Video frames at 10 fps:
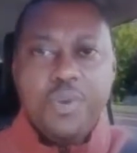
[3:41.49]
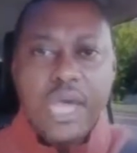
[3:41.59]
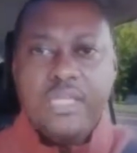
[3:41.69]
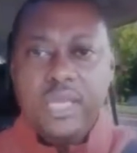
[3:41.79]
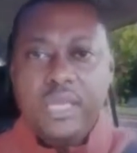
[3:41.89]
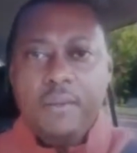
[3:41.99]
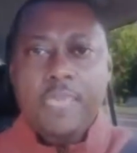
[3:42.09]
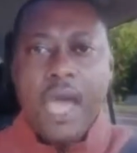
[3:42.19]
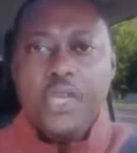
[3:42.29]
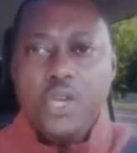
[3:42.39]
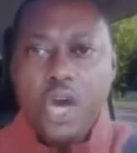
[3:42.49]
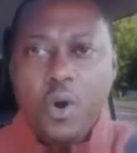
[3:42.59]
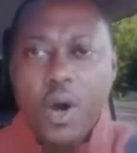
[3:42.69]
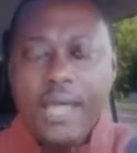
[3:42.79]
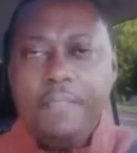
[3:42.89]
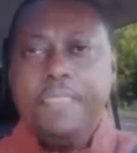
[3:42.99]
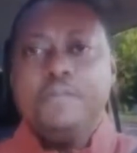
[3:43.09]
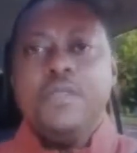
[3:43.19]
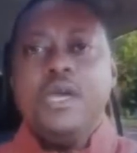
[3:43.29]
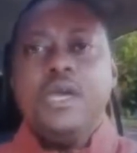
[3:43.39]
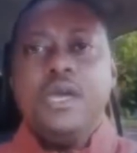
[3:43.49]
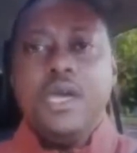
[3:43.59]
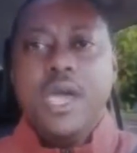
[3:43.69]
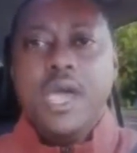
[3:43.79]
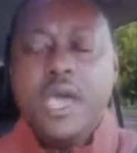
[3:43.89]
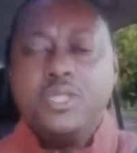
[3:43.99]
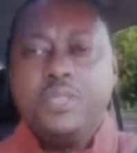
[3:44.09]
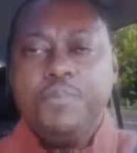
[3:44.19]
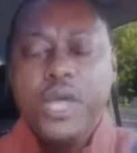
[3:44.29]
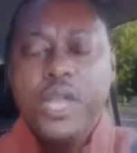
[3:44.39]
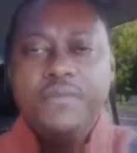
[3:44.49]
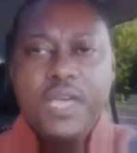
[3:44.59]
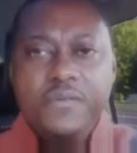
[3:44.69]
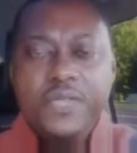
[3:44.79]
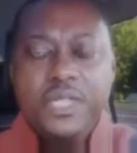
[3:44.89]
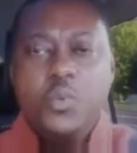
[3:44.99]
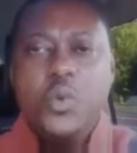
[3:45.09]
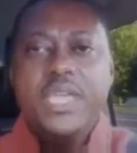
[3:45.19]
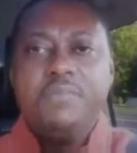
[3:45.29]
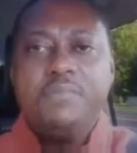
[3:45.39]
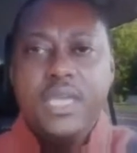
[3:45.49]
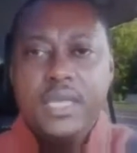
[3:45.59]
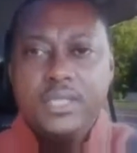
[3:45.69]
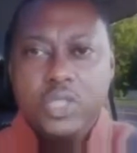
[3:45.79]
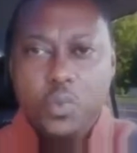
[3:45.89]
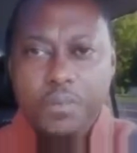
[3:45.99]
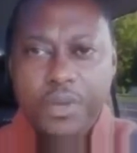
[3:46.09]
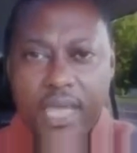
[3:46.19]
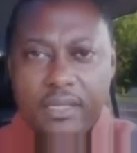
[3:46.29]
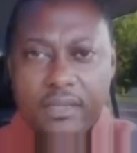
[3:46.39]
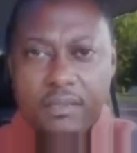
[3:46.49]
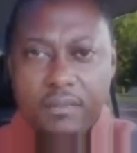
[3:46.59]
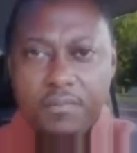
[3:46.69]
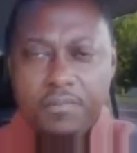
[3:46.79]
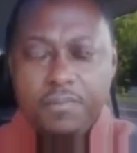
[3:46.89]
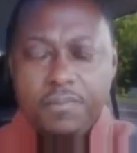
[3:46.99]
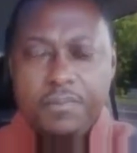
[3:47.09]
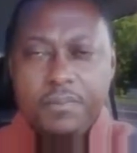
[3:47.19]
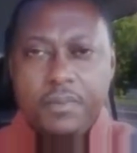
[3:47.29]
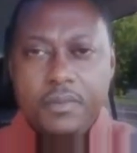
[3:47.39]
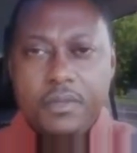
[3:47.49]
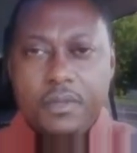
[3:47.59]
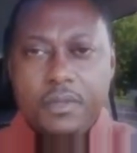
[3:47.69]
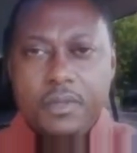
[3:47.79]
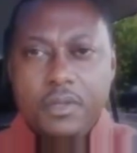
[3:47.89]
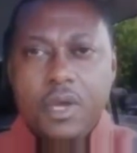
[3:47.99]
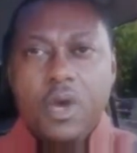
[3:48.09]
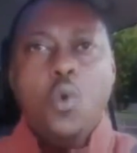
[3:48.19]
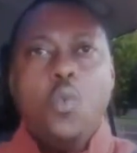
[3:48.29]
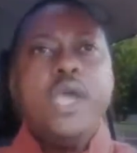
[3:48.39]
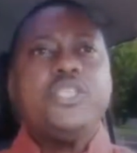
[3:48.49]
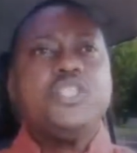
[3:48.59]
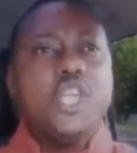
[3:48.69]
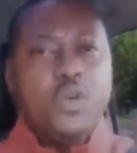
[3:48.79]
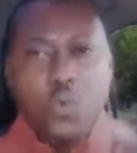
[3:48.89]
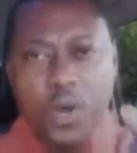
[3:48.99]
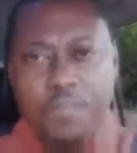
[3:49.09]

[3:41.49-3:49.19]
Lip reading: and said that the 12 tribes chart was just a lure to get a lot of people in the camps. And so a lot of people stopped holding to the chart.